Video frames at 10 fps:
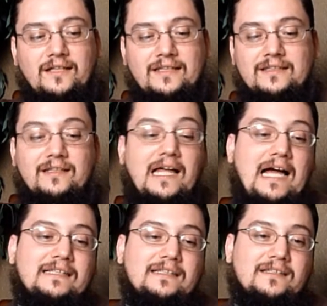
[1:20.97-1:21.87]
It's
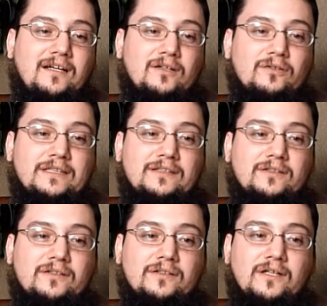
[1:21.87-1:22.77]
glass, it's not
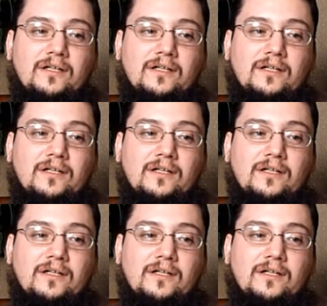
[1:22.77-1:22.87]
crystal,